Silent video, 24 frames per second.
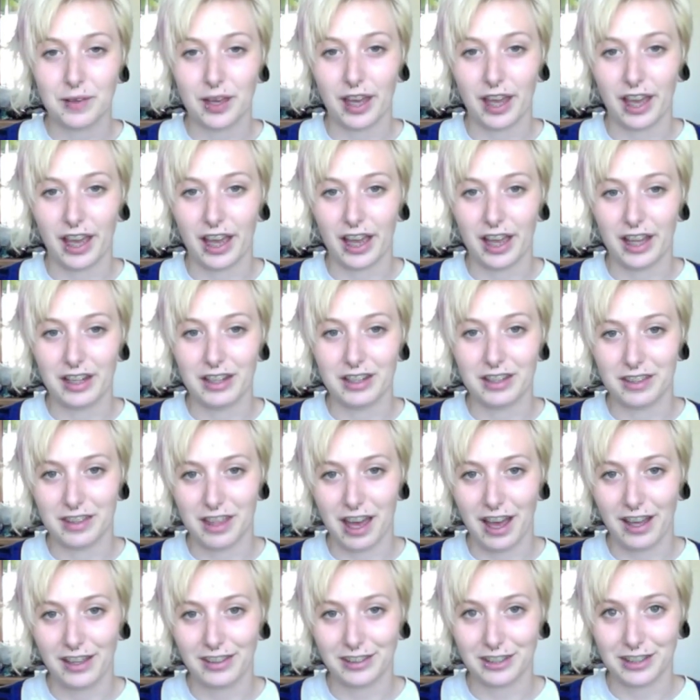and
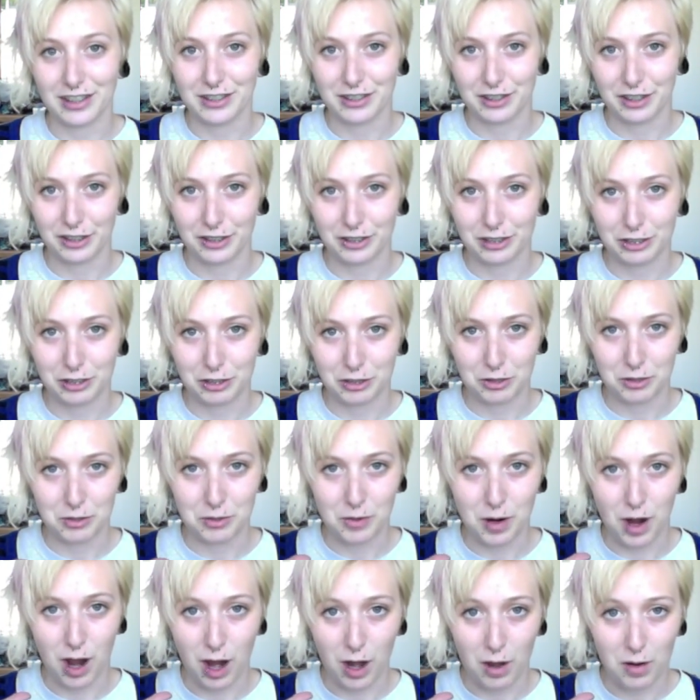that leads us
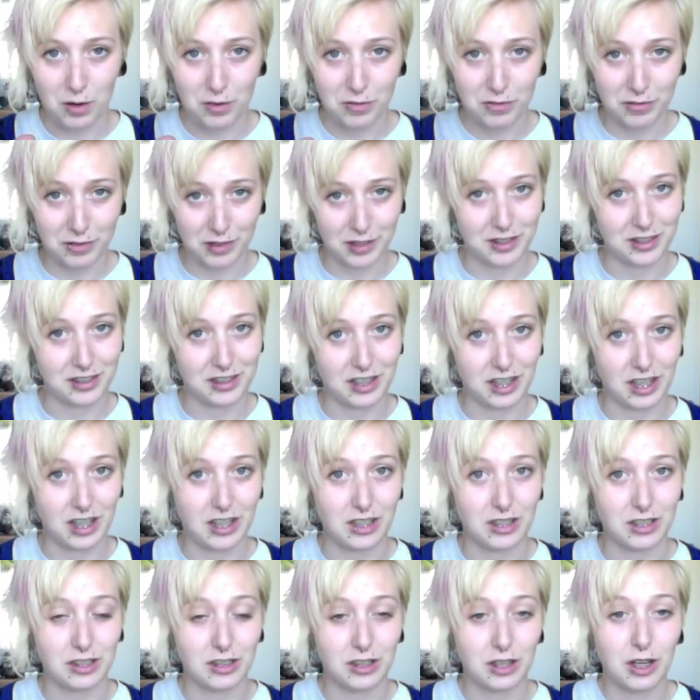to our 5th
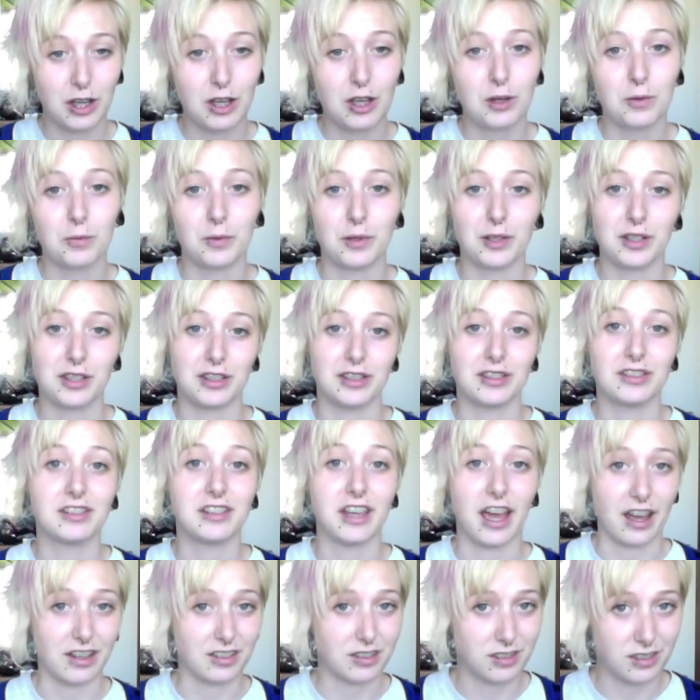stage, which is
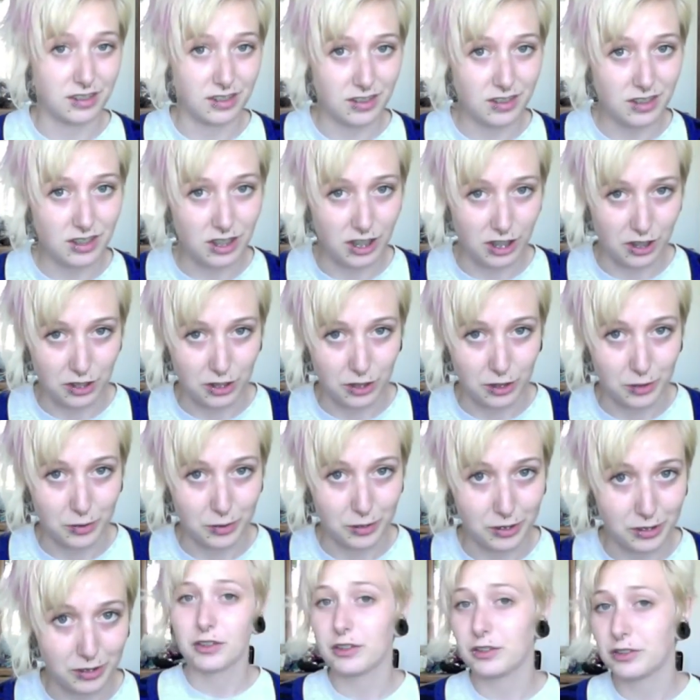gases in the
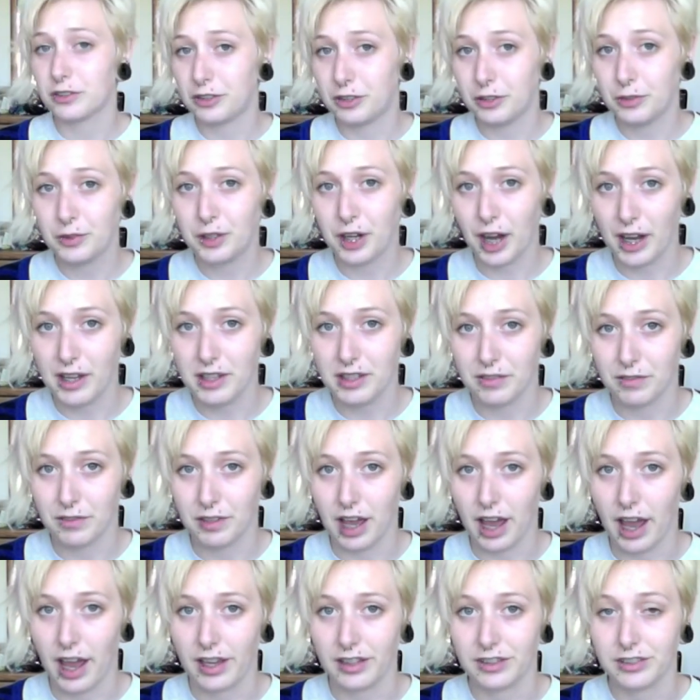tissues. There's 2 kinds of
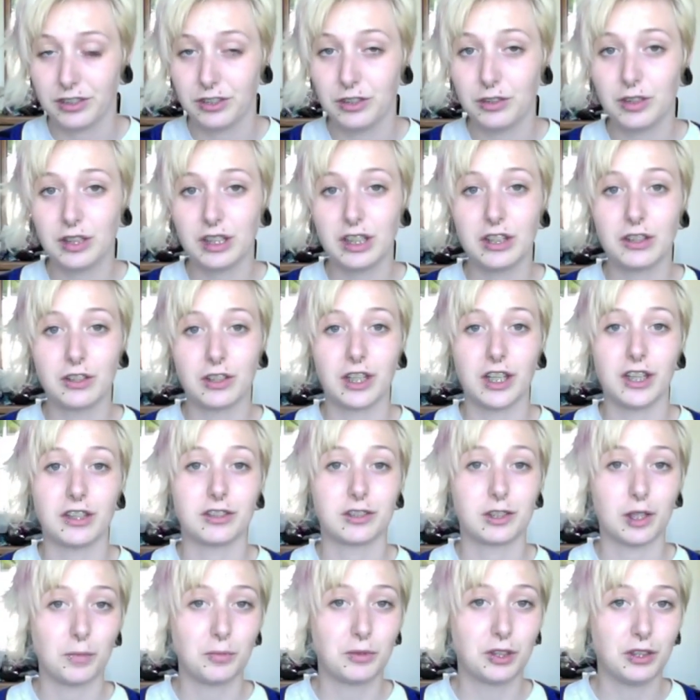gas. You can either get
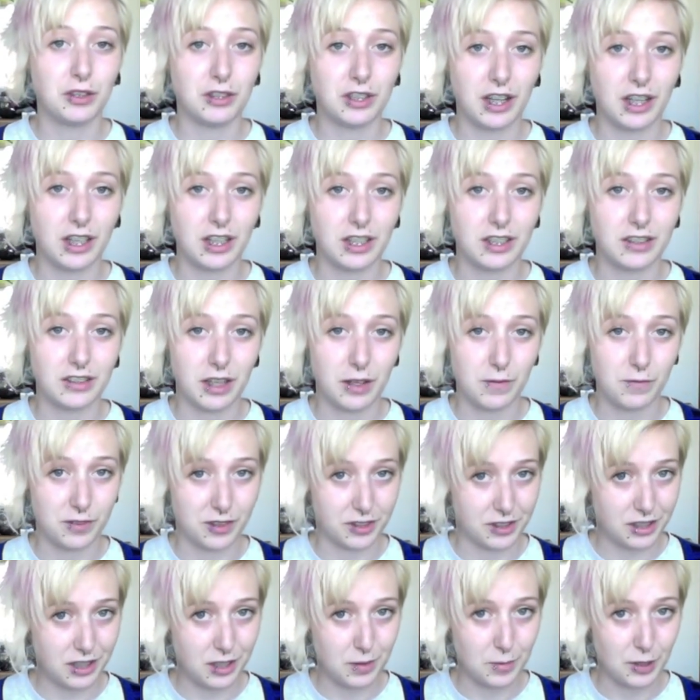subcutaneous
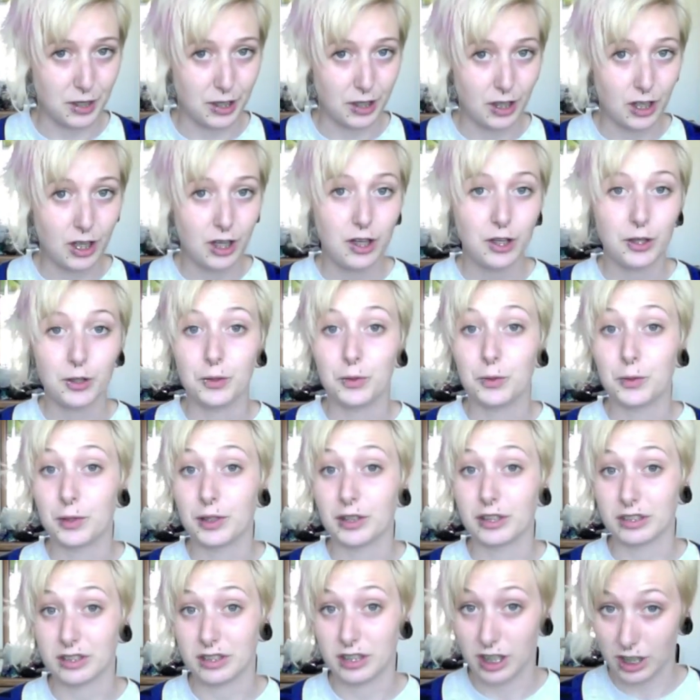emphysema
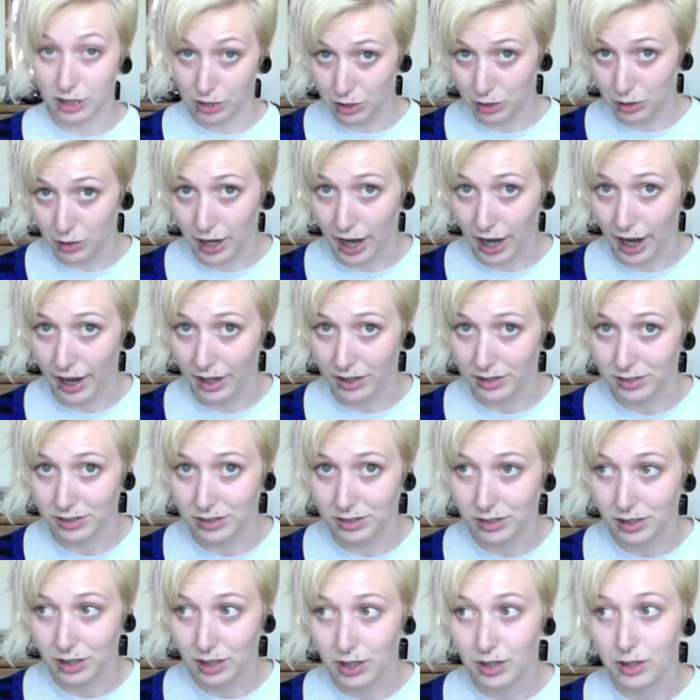or tissue gas,
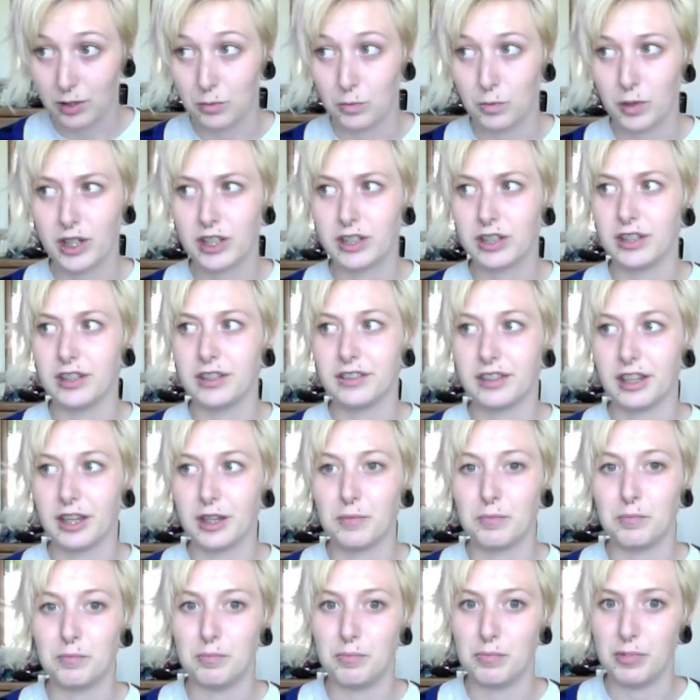which is
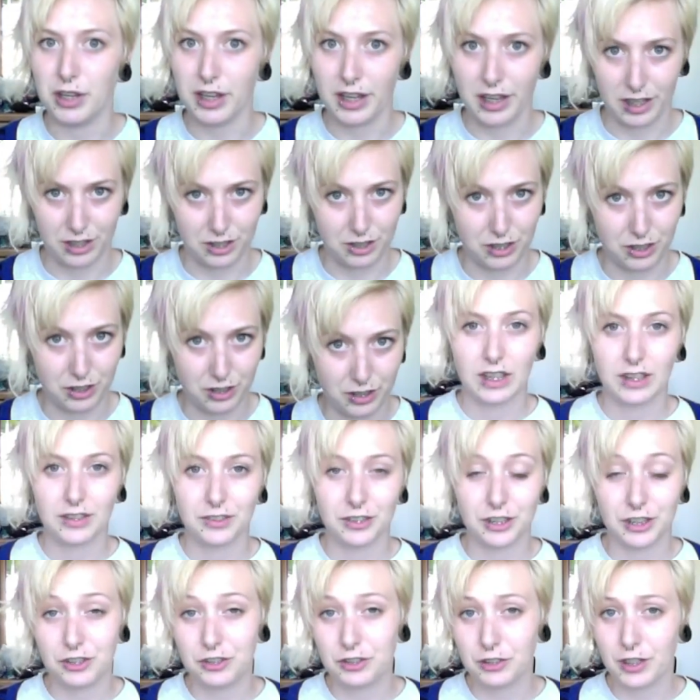a bitch.
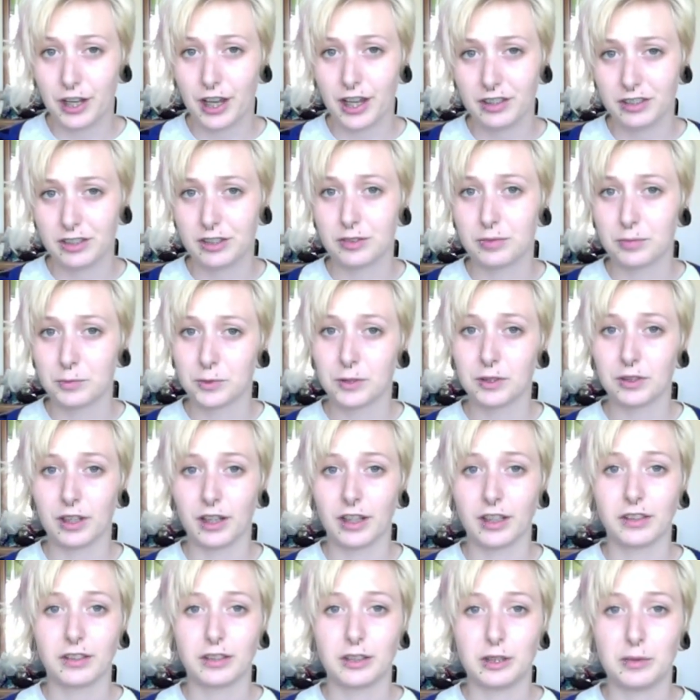Tissue gas is more
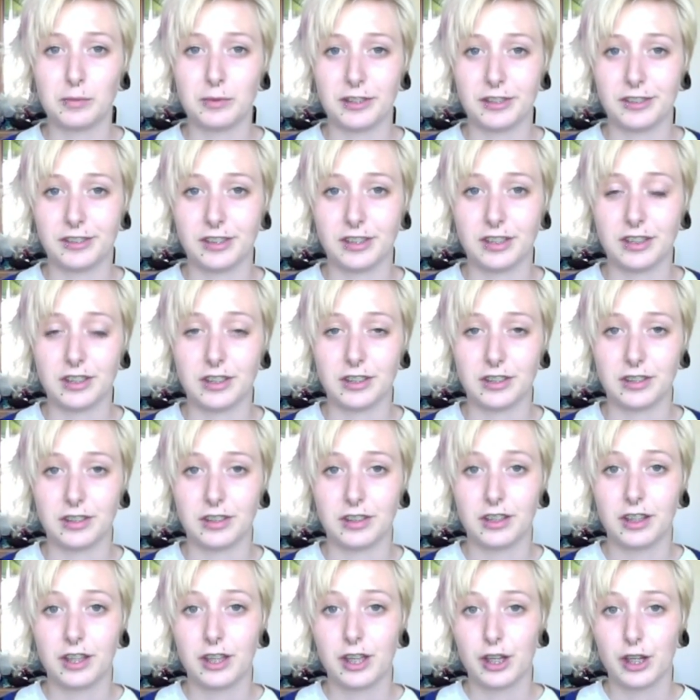likely to be seen in
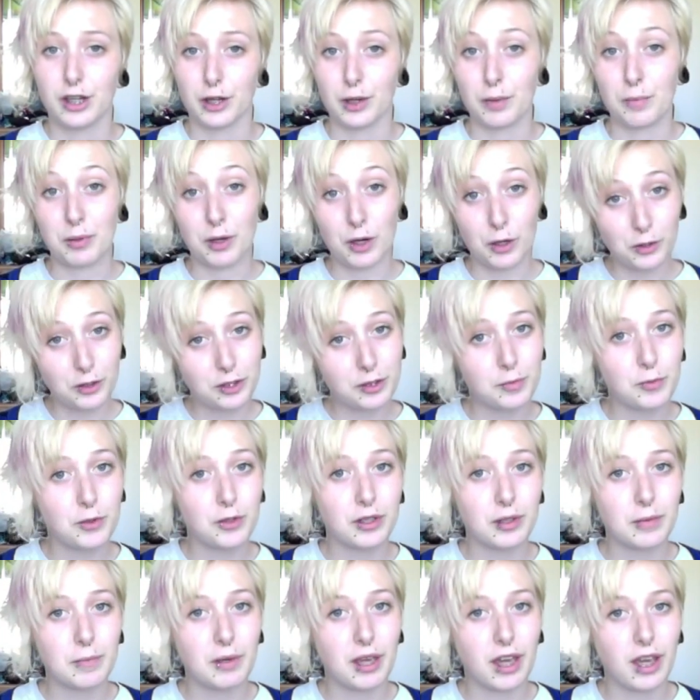a
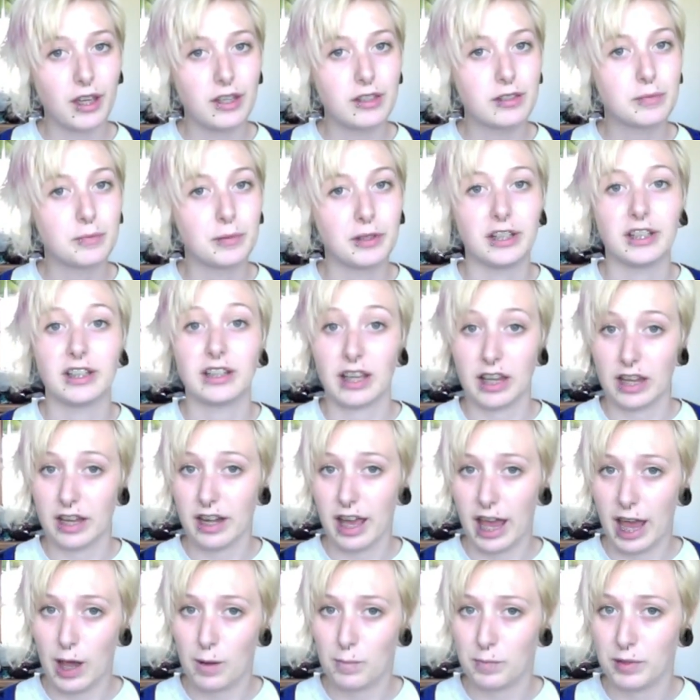post-mortem case, but it can
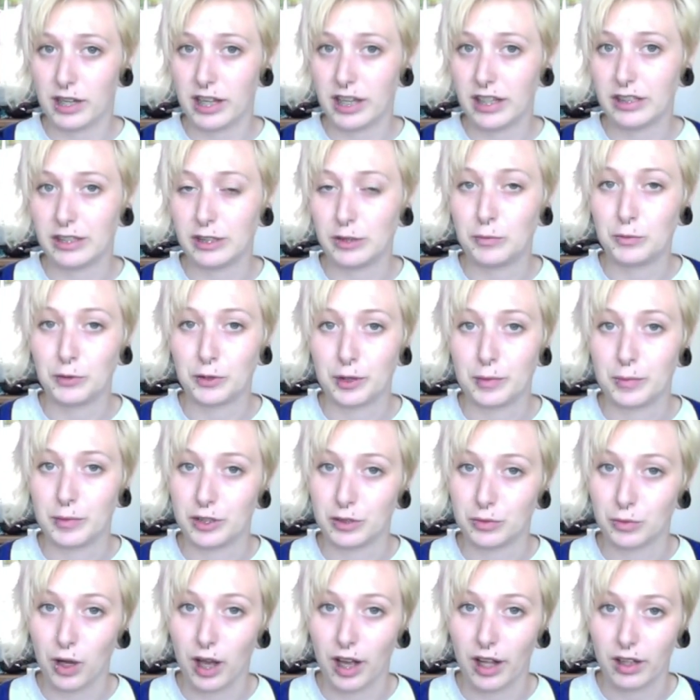happen ante-mortem
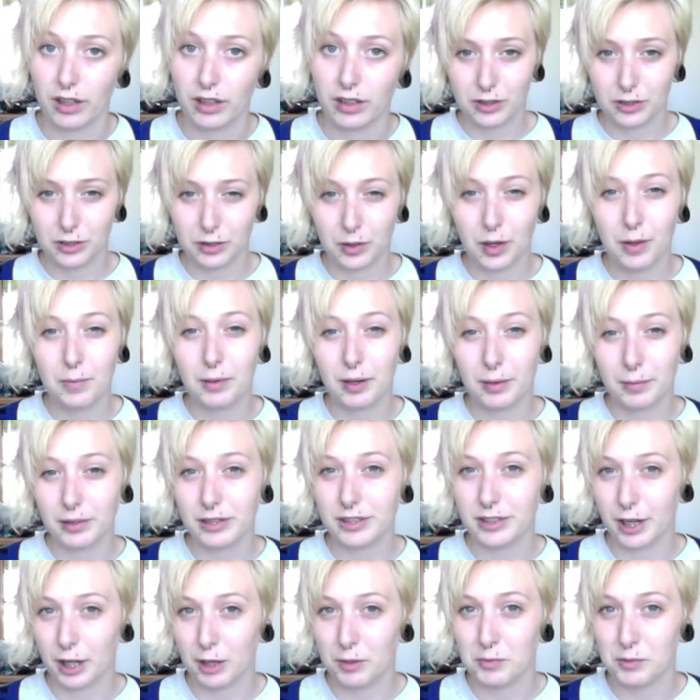as well. So I'll probably
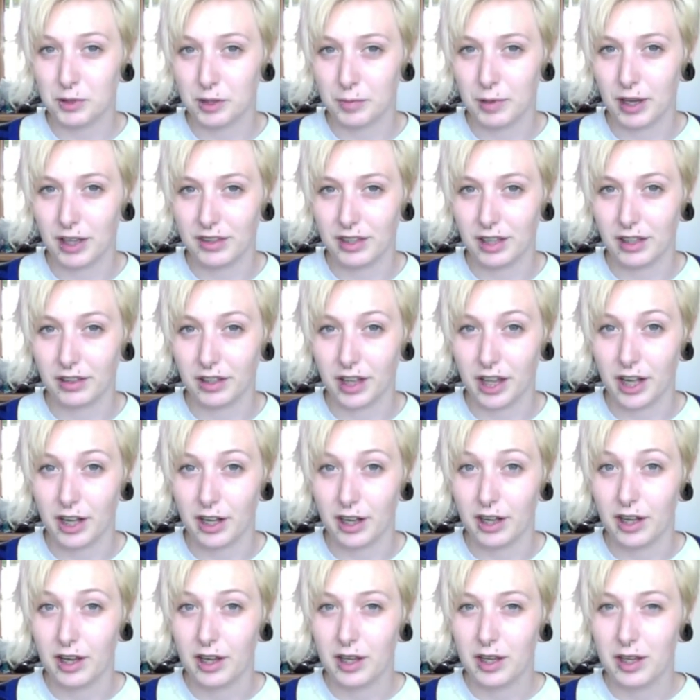talk more about that later.